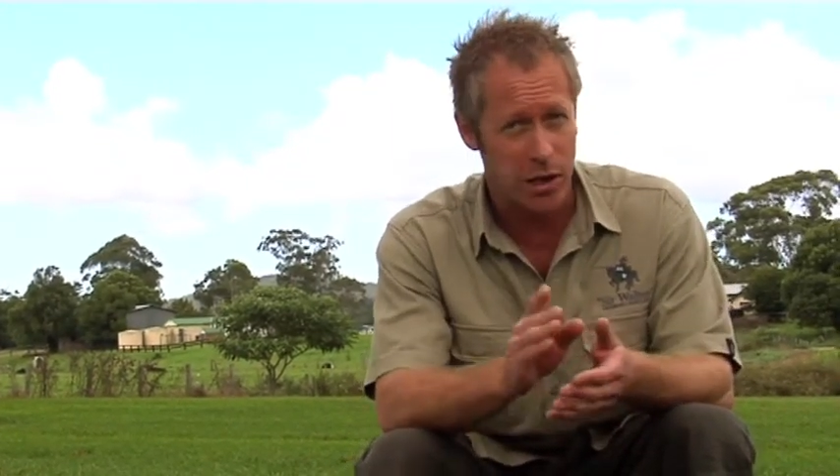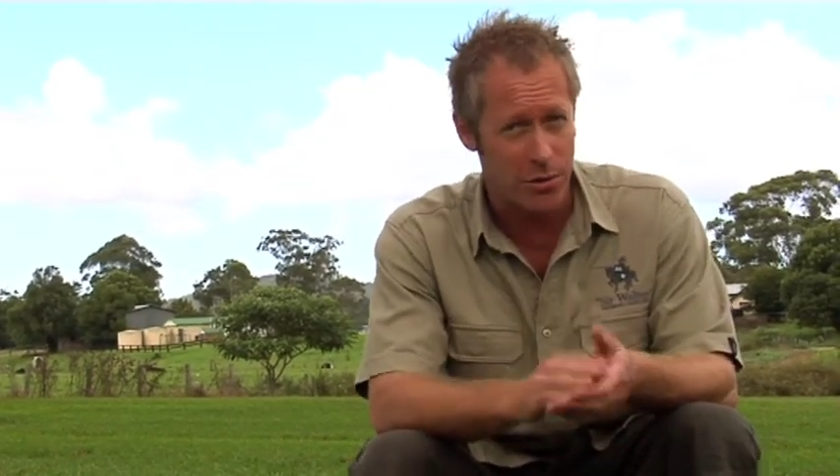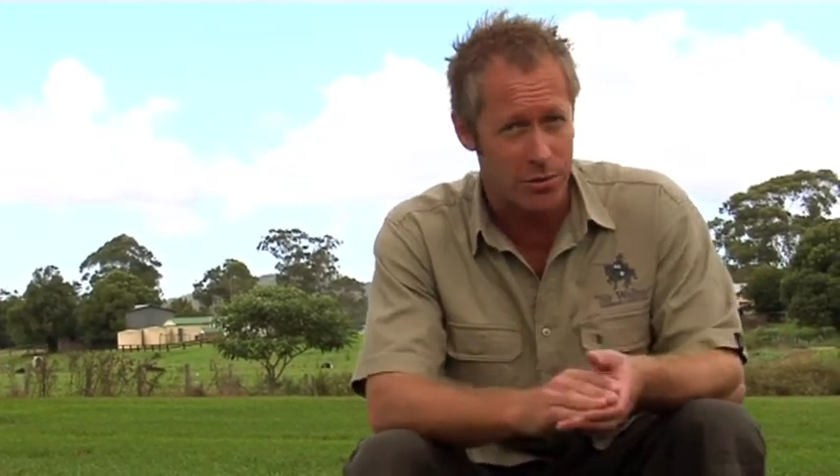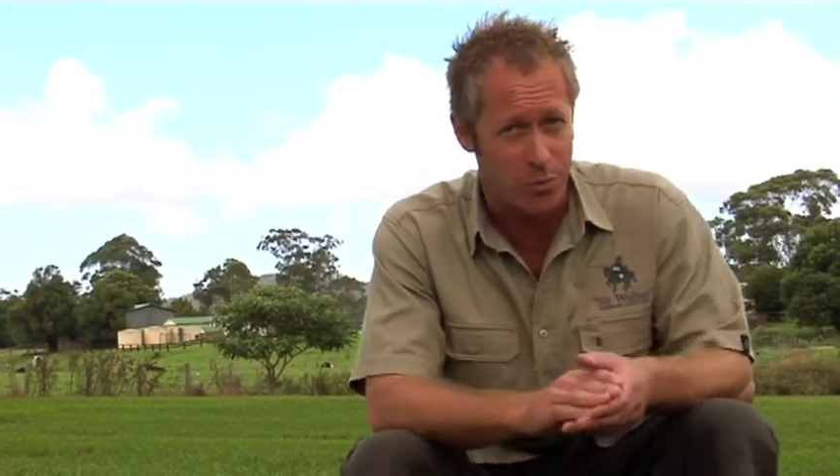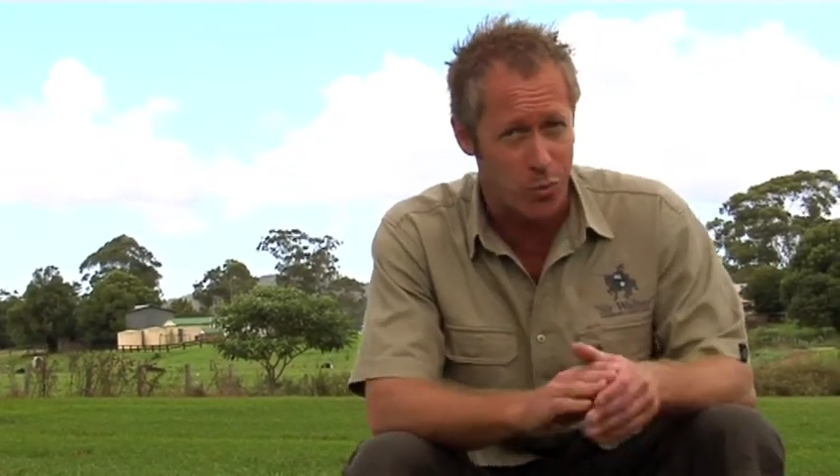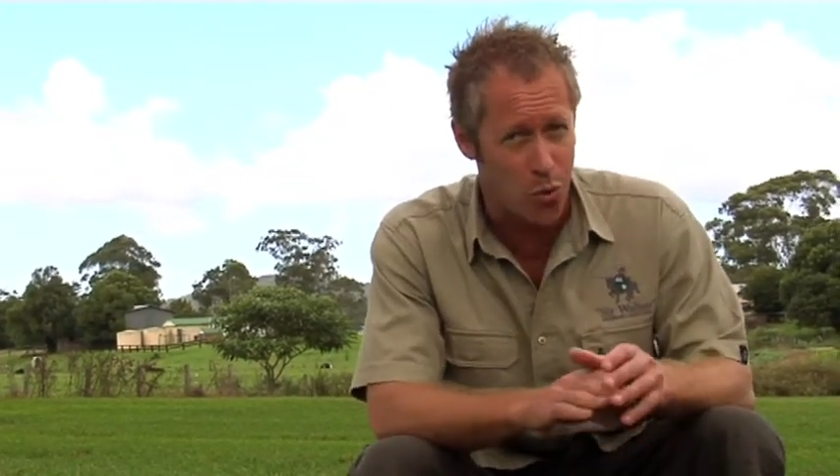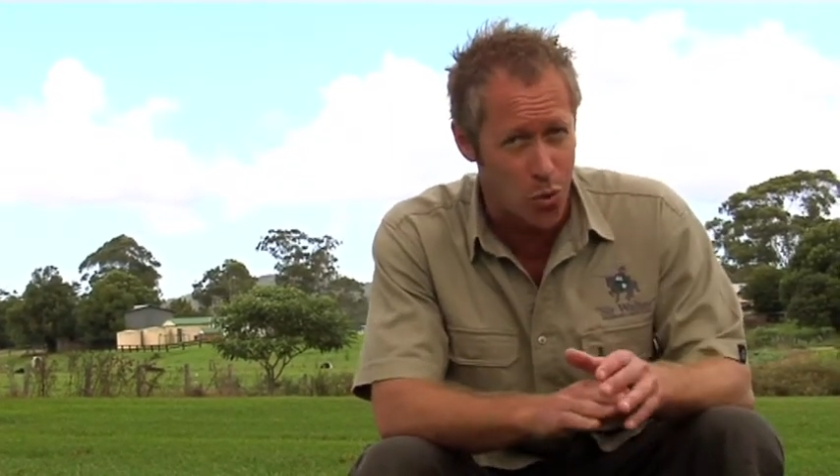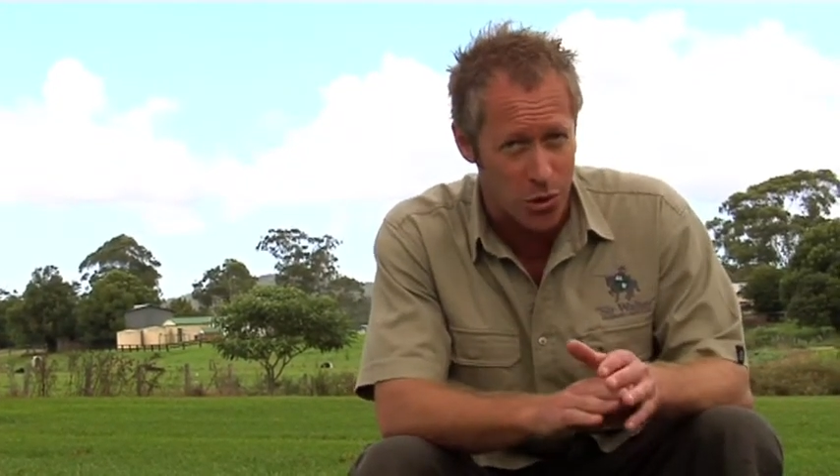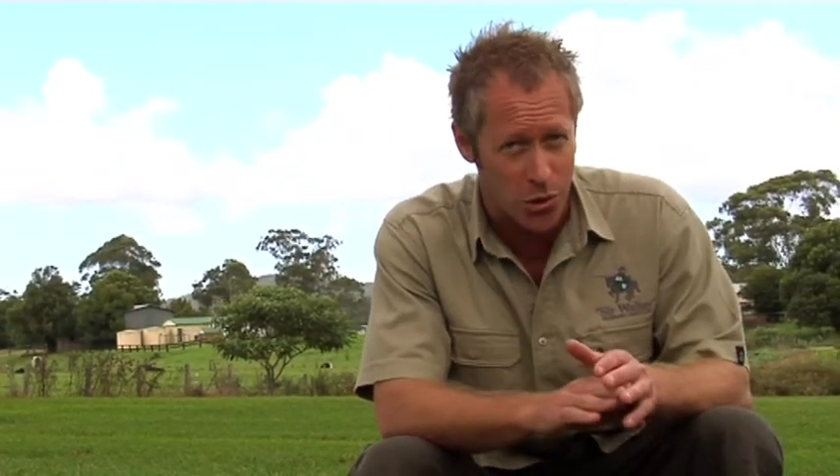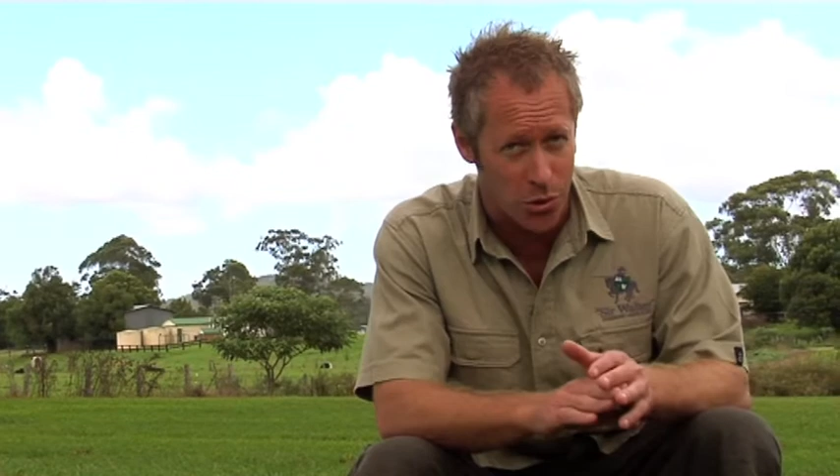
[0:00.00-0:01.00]
close to a
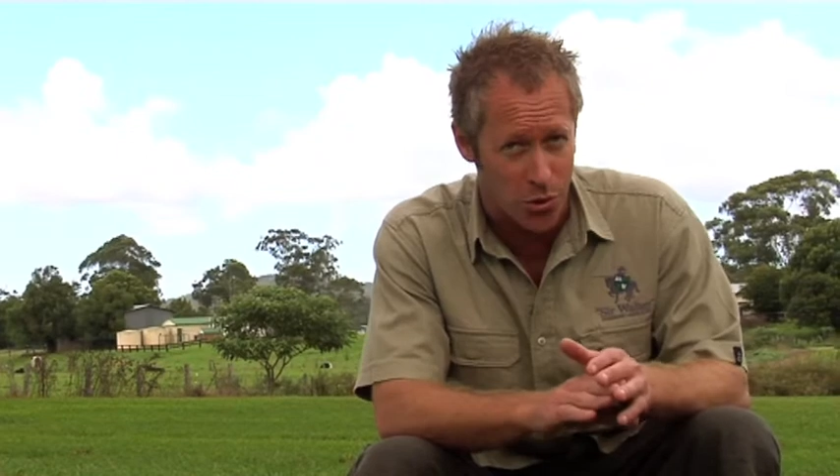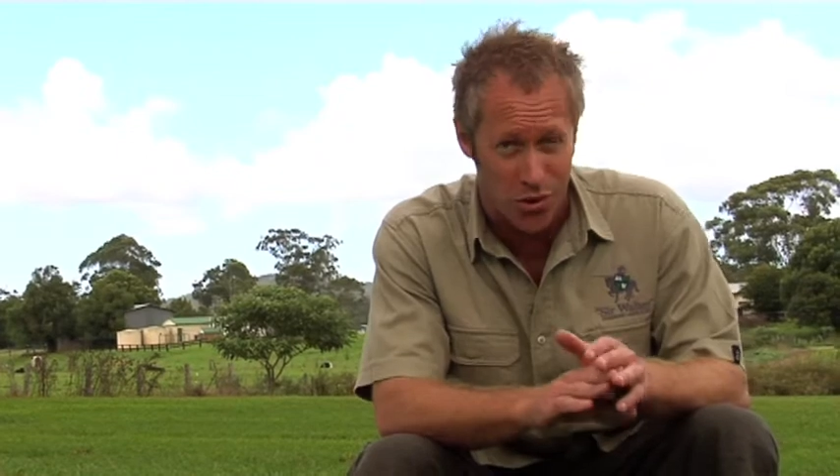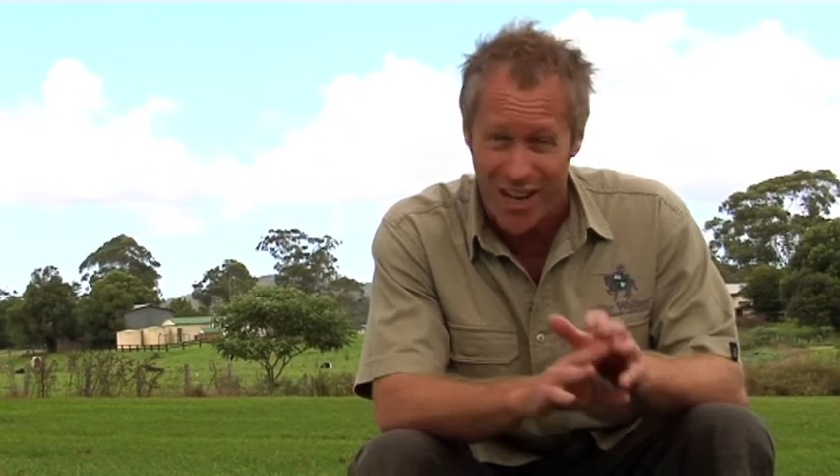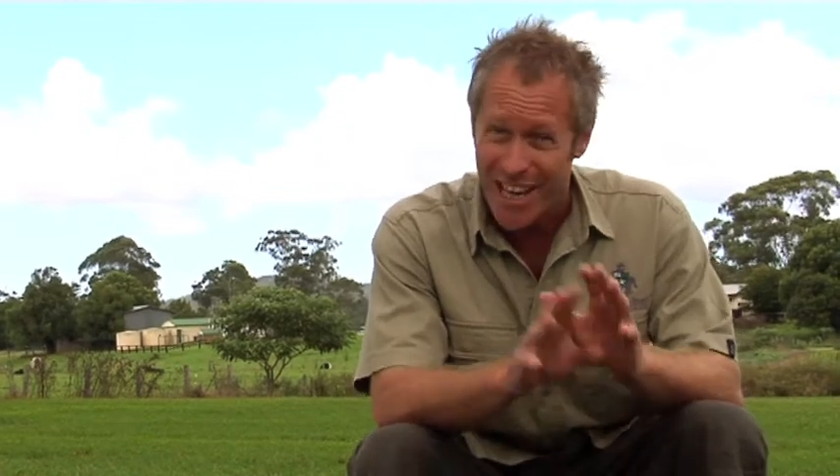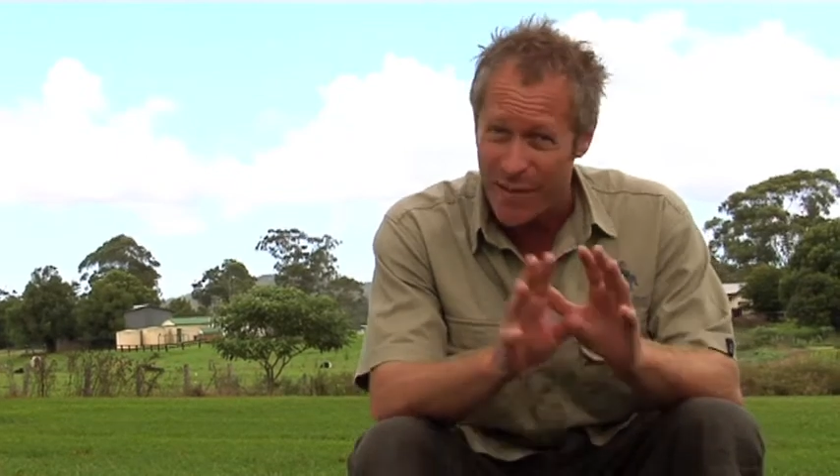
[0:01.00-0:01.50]
water source.